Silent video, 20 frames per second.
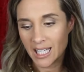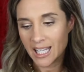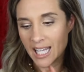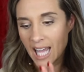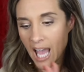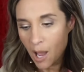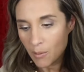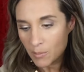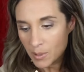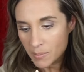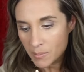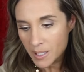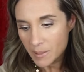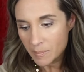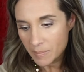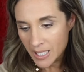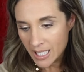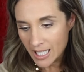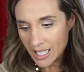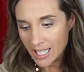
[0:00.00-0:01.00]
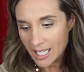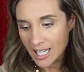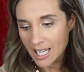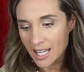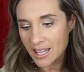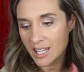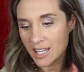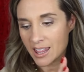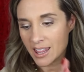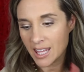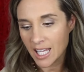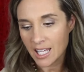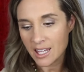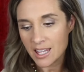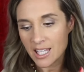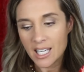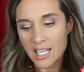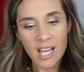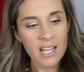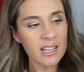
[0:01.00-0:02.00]
The Alma B B, the thing
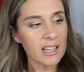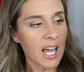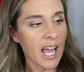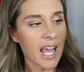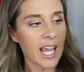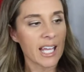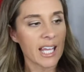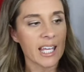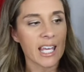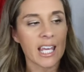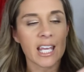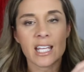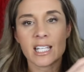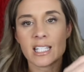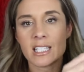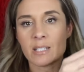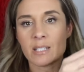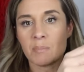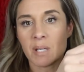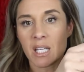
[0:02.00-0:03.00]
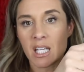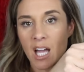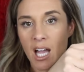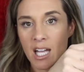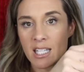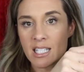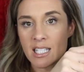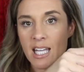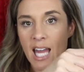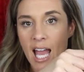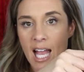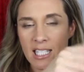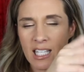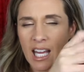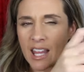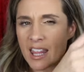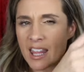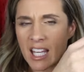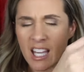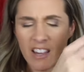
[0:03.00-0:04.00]
that I like is because it had, and
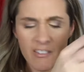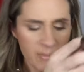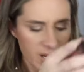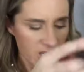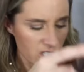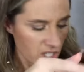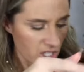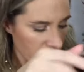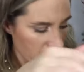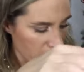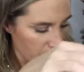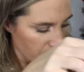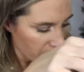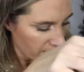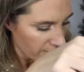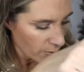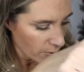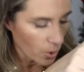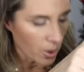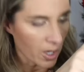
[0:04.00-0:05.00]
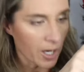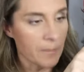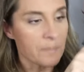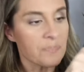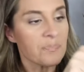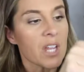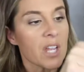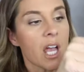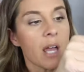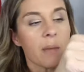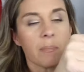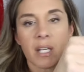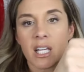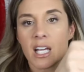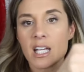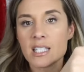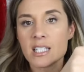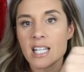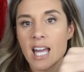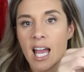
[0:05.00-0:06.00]
I think I've mentioned this before,
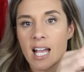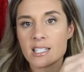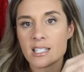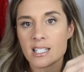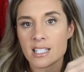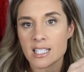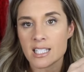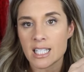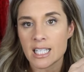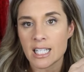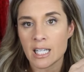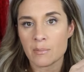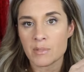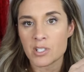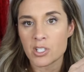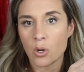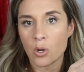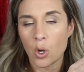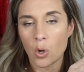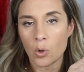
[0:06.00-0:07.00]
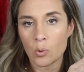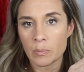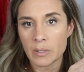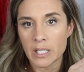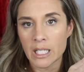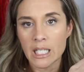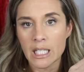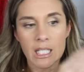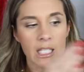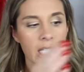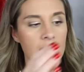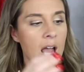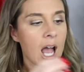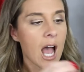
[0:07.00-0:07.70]
because it has this clamshell opening,